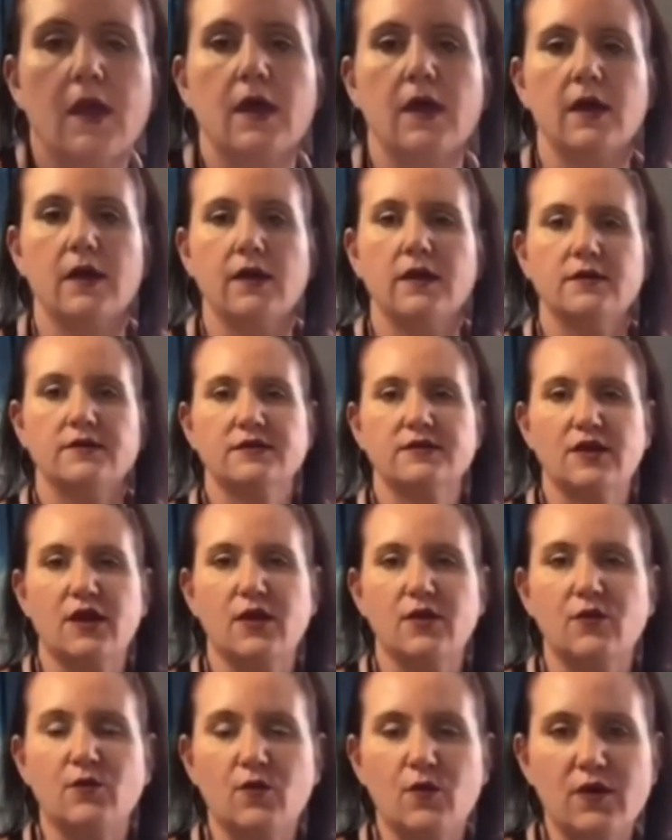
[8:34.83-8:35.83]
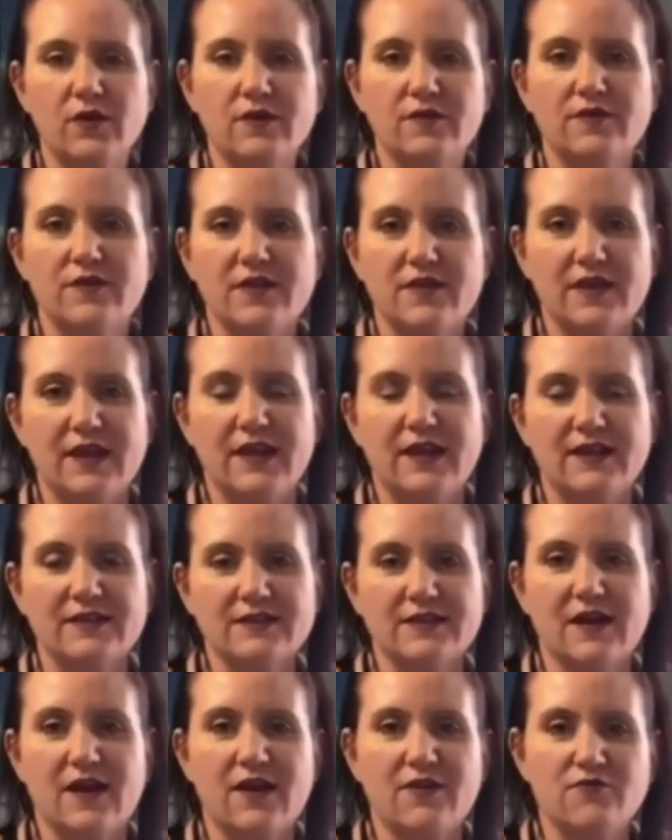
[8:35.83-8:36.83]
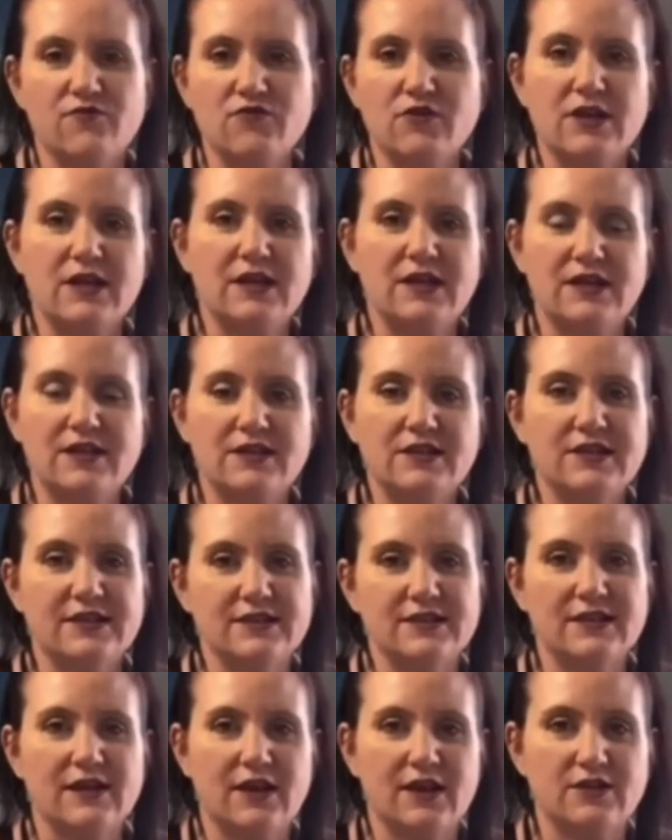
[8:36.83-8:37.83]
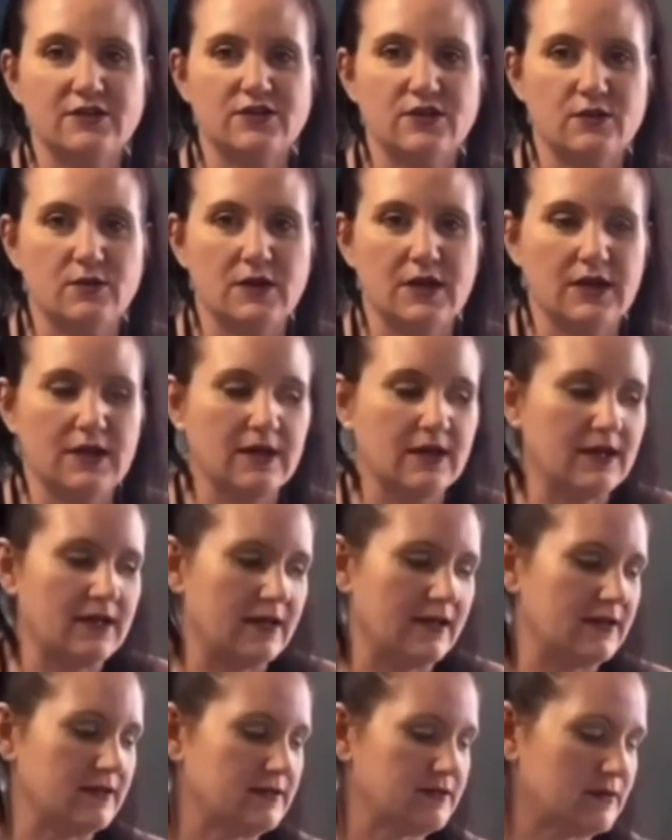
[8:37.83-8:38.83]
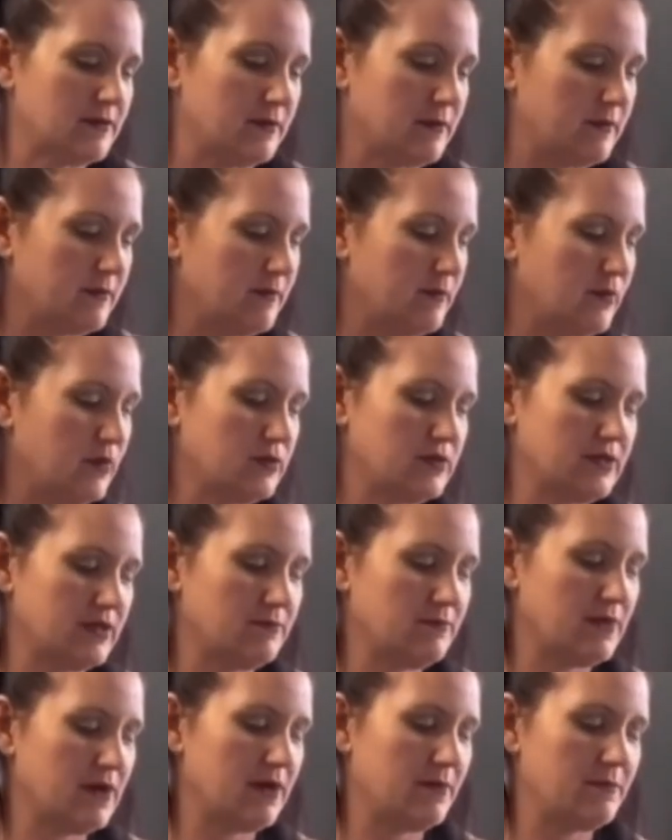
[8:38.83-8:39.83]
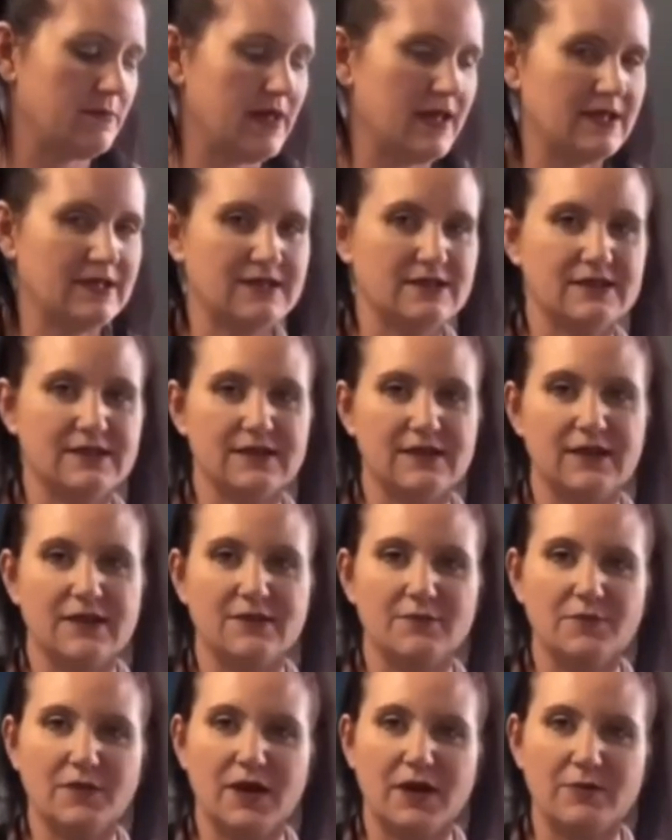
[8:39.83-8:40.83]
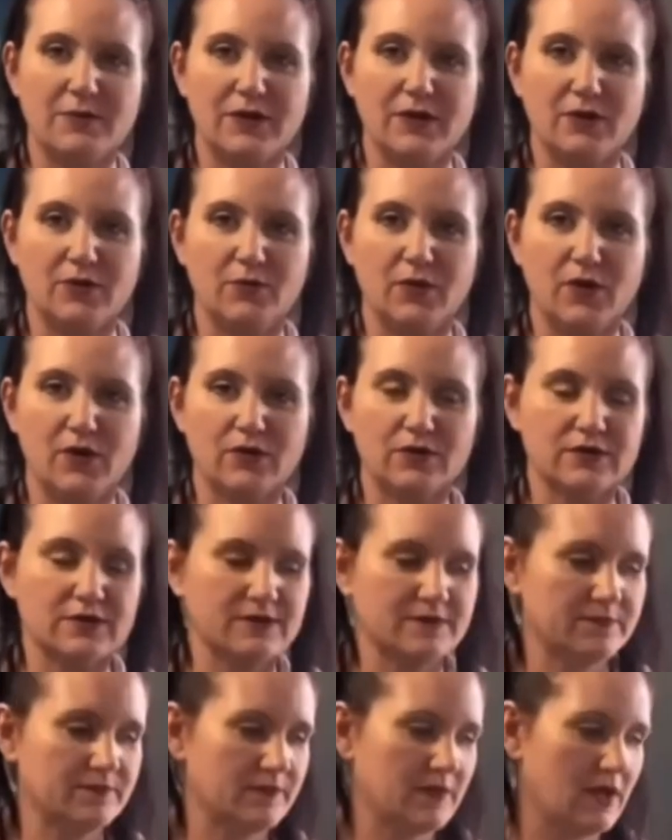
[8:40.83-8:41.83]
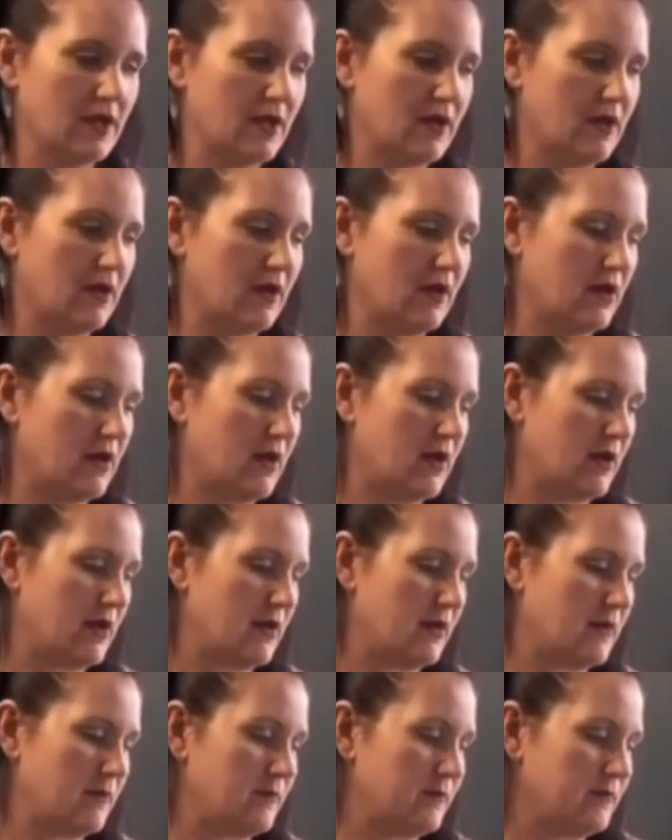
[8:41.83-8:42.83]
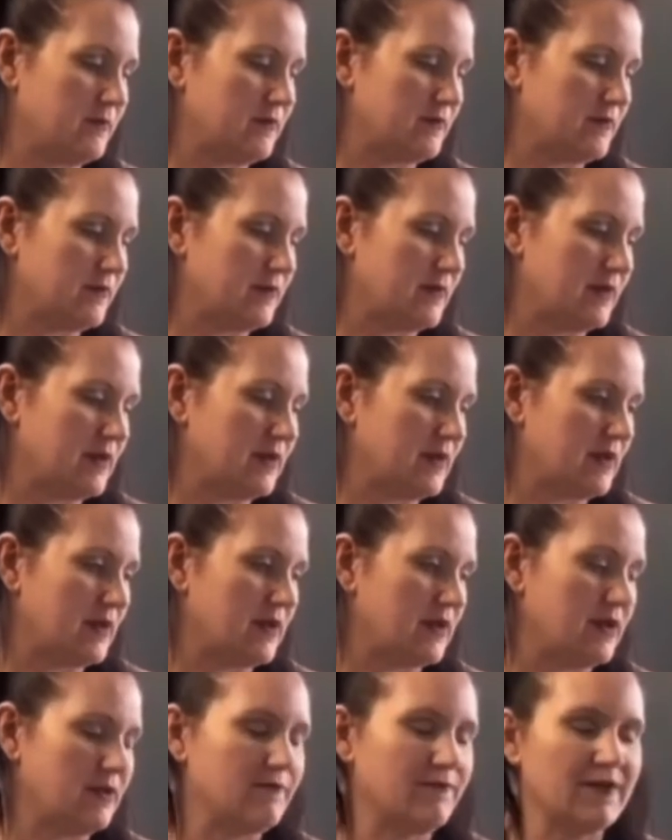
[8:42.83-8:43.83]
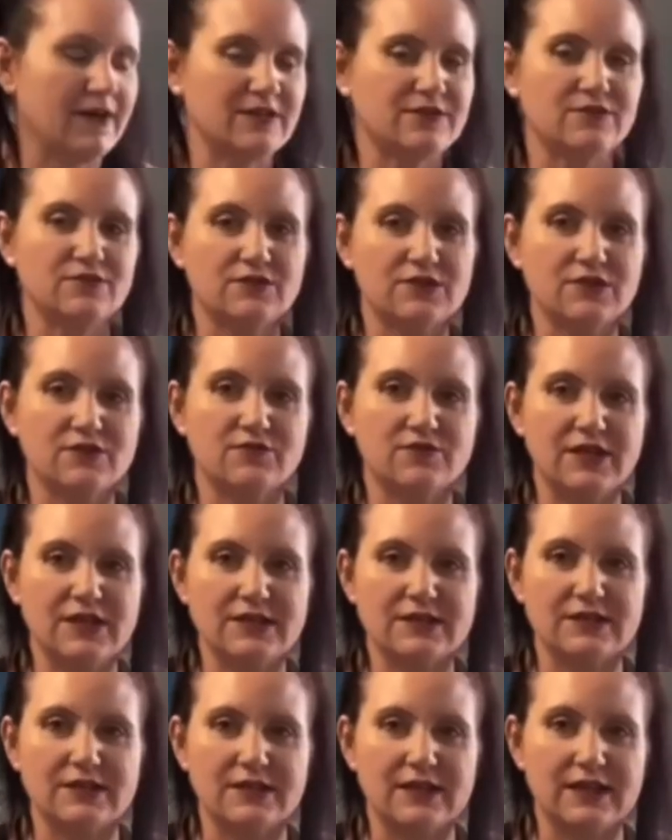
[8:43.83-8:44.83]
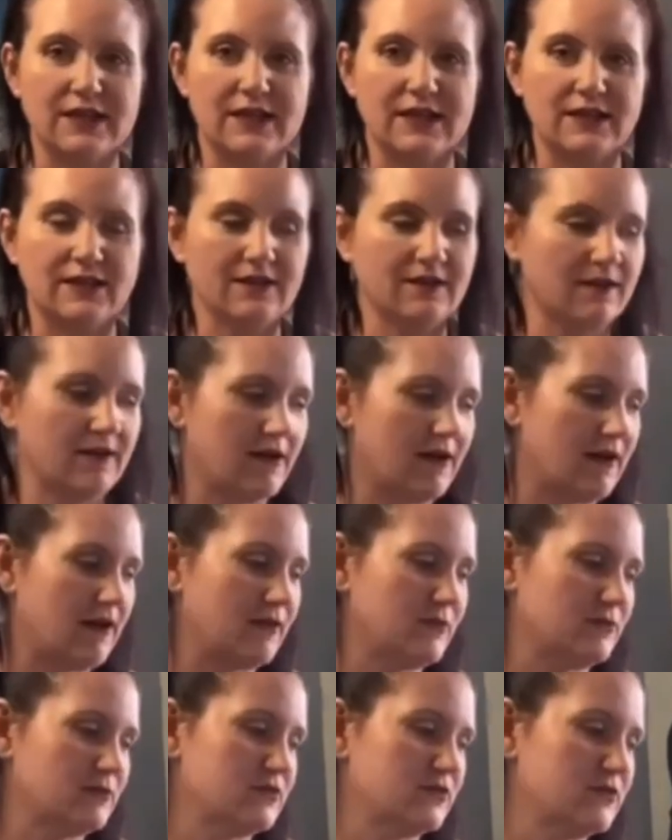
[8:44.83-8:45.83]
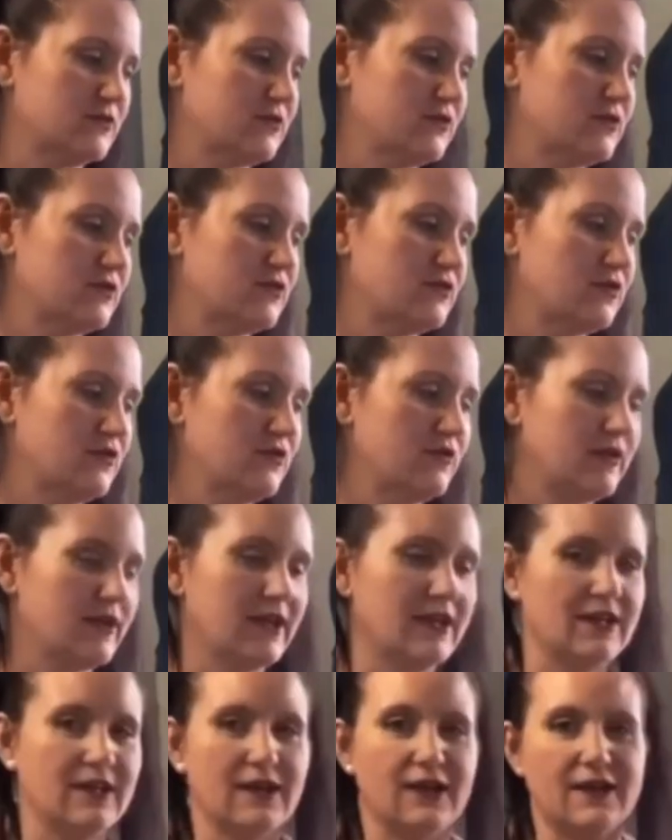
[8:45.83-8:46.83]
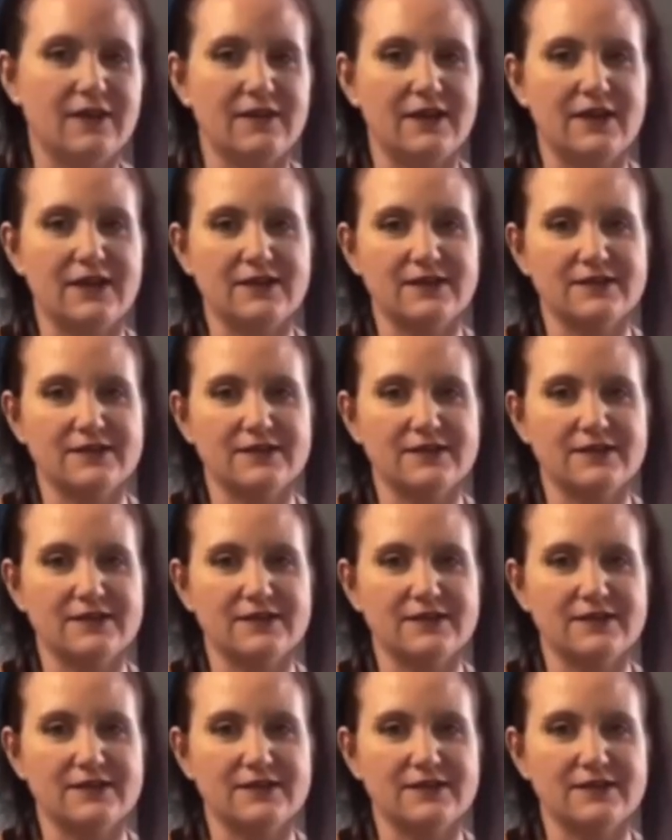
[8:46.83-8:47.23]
So one of the things I really dislike doing is putting my meds in my pill box. In fact, until recently, I was just storing it like this.